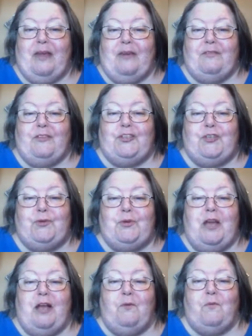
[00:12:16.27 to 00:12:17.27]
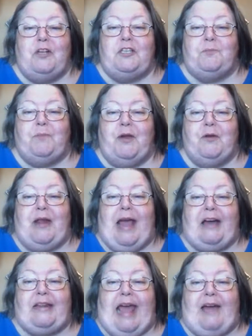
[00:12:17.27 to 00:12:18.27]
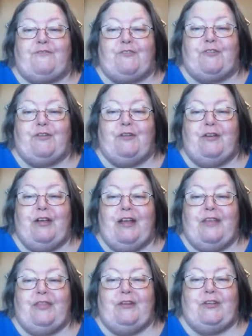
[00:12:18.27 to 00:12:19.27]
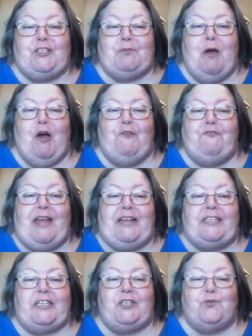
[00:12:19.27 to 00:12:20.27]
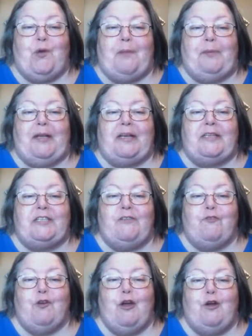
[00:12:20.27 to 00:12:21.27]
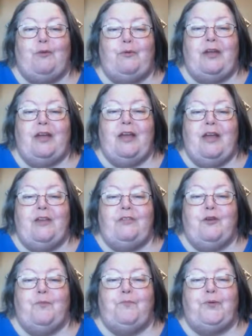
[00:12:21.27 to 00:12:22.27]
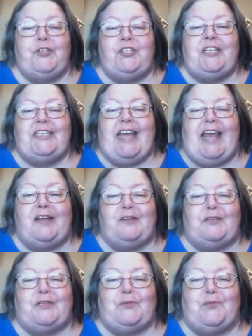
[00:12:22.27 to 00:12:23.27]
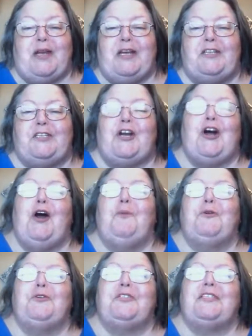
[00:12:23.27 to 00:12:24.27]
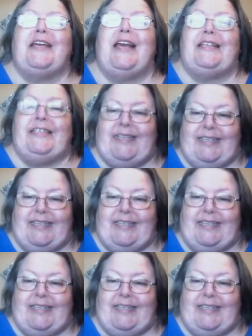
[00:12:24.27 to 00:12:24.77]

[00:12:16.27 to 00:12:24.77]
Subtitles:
The two young ones peered out after her, their small faces replicas of her own, their bushy tails ringed almost as